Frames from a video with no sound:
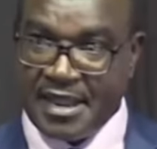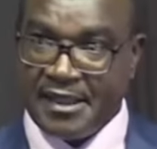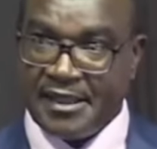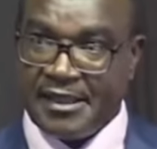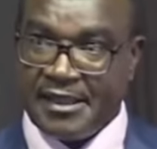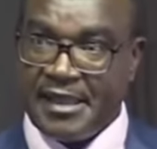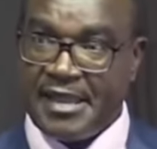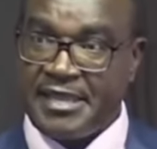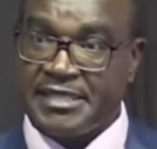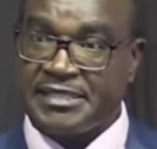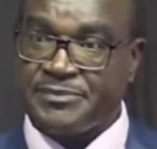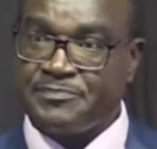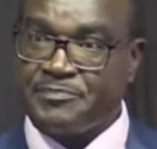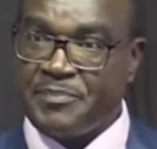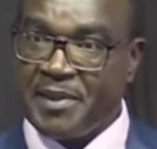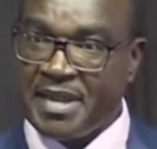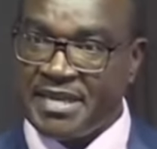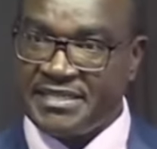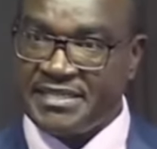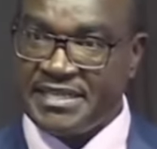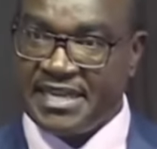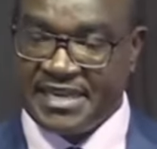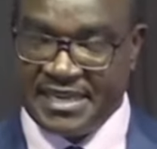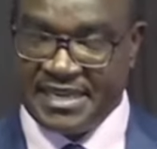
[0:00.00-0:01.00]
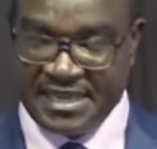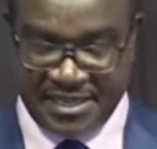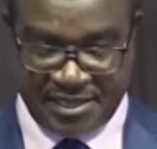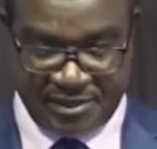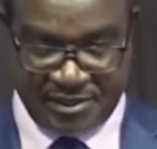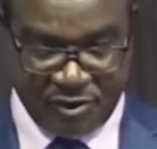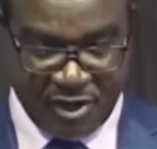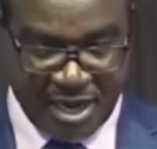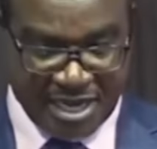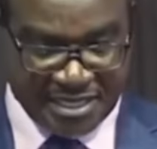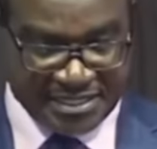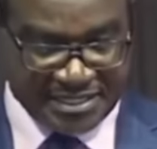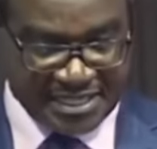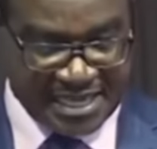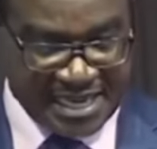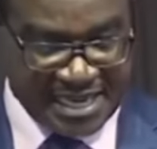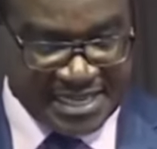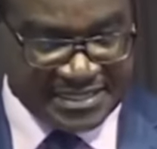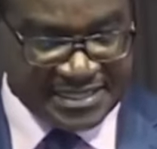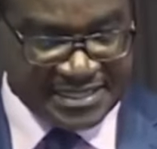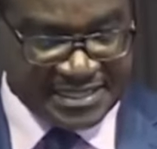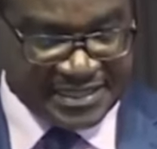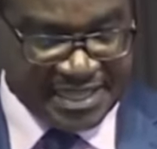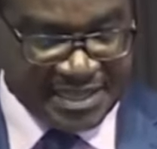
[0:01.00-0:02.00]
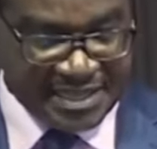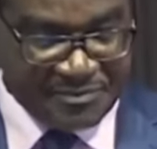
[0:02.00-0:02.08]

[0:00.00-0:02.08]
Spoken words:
especially, Your Excellency, in the